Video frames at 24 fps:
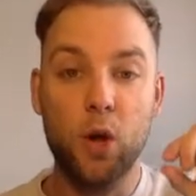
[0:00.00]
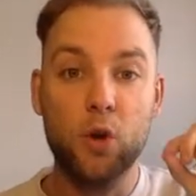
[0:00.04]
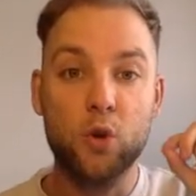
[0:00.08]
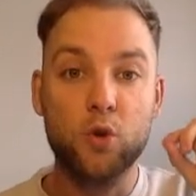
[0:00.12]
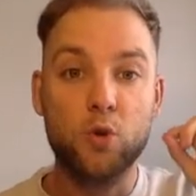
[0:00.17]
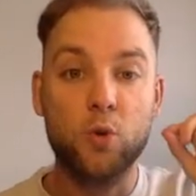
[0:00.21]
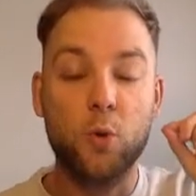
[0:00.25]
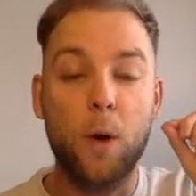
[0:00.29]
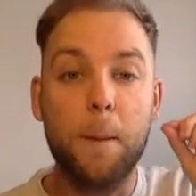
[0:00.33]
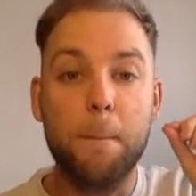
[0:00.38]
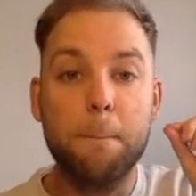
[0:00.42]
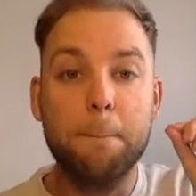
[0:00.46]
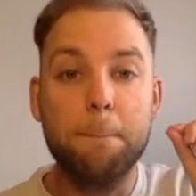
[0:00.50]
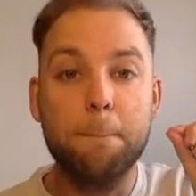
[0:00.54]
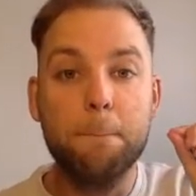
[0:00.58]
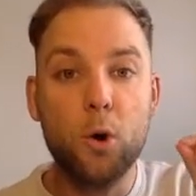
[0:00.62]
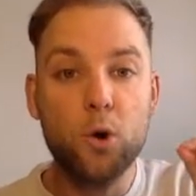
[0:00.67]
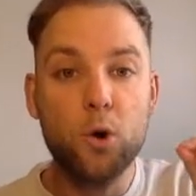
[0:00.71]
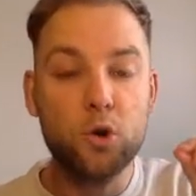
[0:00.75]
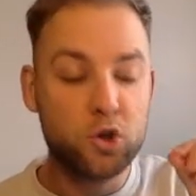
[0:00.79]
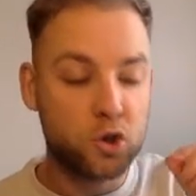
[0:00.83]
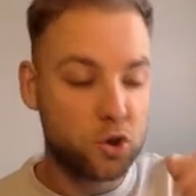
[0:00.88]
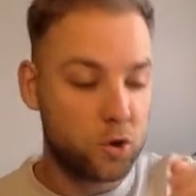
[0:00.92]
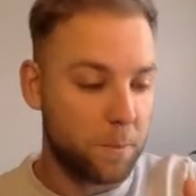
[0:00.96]
So it
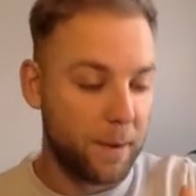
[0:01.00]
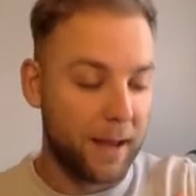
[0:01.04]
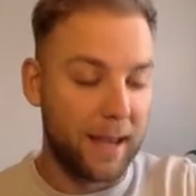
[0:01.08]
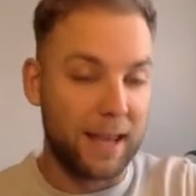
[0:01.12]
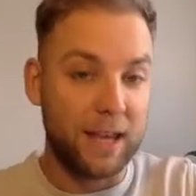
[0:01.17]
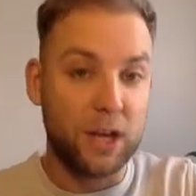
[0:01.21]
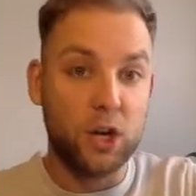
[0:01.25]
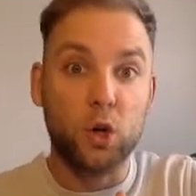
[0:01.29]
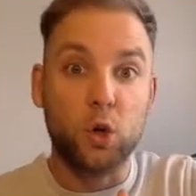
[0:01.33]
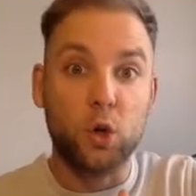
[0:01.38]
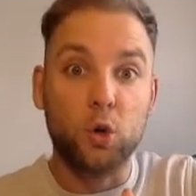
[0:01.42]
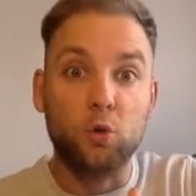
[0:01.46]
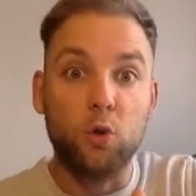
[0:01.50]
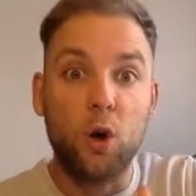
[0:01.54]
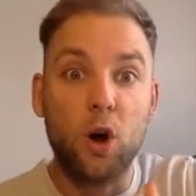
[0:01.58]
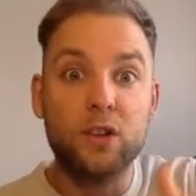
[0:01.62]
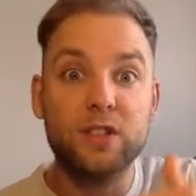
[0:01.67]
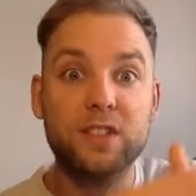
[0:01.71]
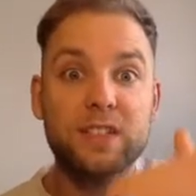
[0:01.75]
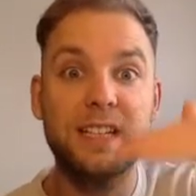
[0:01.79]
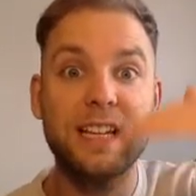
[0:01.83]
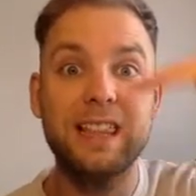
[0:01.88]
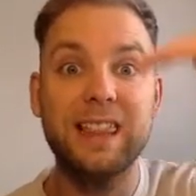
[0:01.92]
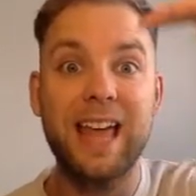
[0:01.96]
must be
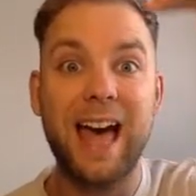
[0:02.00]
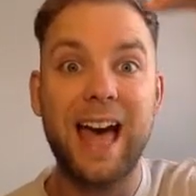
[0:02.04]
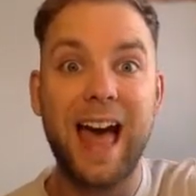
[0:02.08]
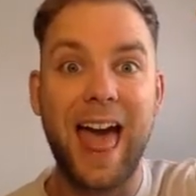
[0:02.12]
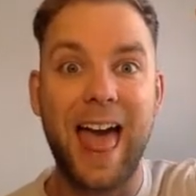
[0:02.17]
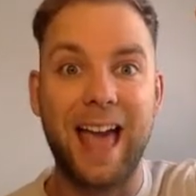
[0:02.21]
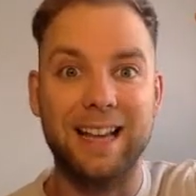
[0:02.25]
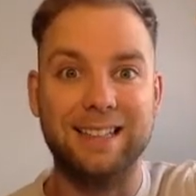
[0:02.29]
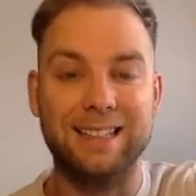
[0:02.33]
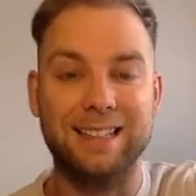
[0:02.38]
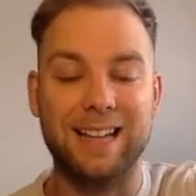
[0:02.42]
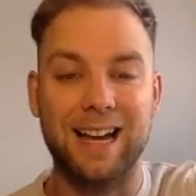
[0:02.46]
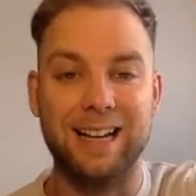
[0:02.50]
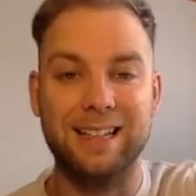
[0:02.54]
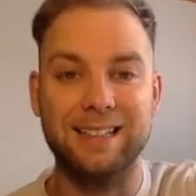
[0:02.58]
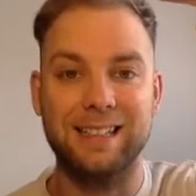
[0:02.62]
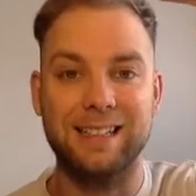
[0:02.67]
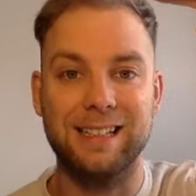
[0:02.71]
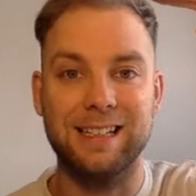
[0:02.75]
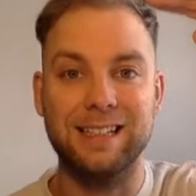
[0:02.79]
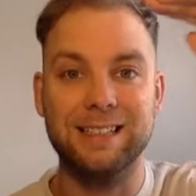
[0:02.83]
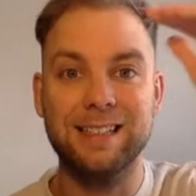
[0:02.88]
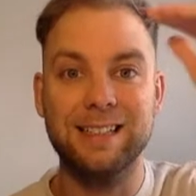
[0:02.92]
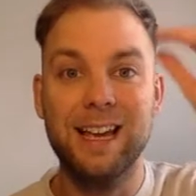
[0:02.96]
crossing that
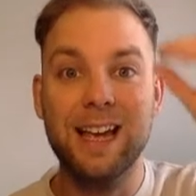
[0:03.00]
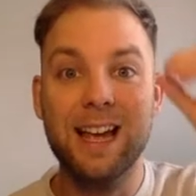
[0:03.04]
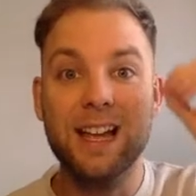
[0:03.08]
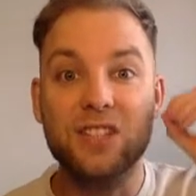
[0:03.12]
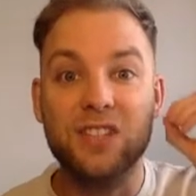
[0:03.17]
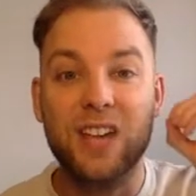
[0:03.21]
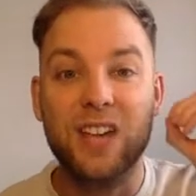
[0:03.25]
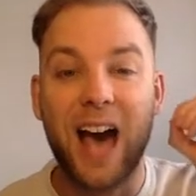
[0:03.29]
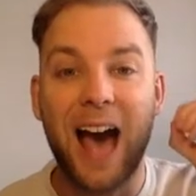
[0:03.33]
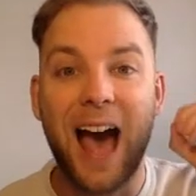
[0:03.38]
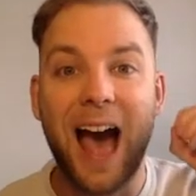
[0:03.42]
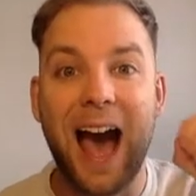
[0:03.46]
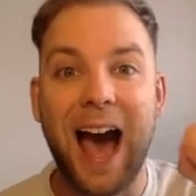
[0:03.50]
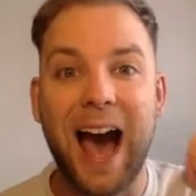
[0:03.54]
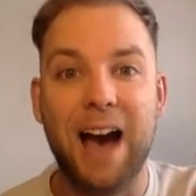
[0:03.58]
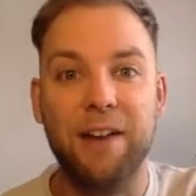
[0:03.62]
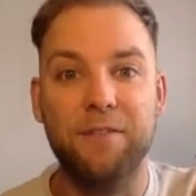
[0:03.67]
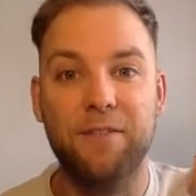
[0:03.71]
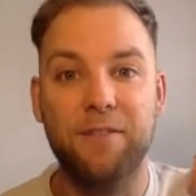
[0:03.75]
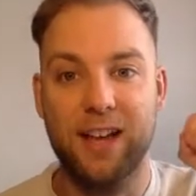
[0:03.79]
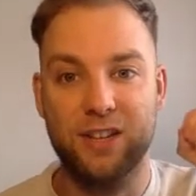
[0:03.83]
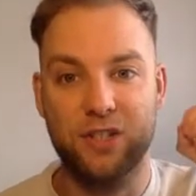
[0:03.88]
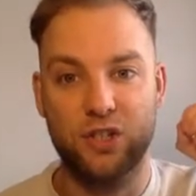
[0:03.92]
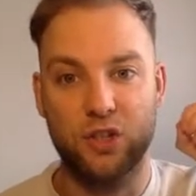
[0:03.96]
x-axis to
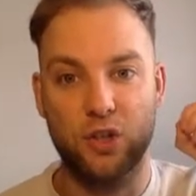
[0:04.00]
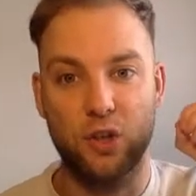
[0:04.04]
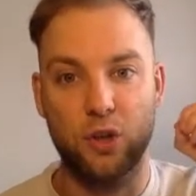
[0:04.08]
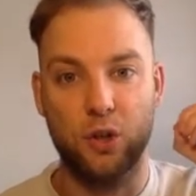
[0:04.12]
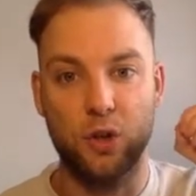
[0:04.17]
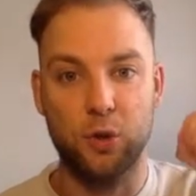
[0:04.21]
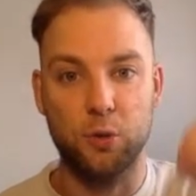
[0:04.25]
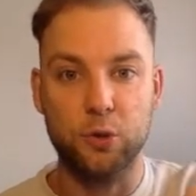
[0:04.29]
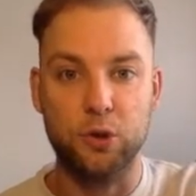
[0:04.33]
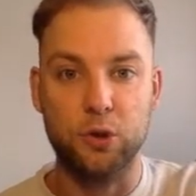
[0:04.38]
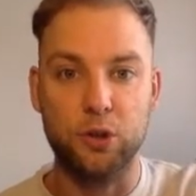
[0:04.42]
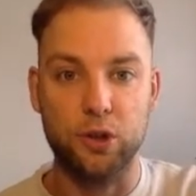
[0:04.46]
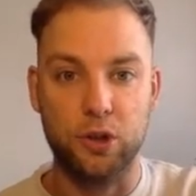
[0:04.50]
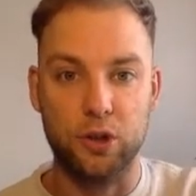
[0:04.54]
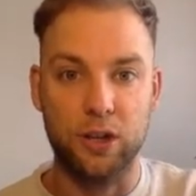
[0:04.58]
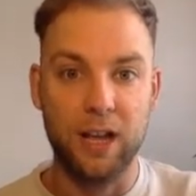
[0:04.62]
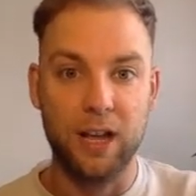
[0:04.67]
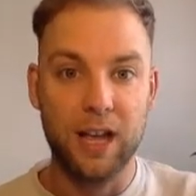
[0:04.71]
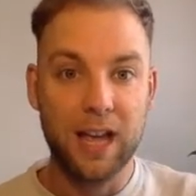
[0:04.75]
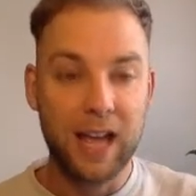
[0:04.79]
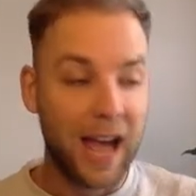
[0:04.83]
have a solution.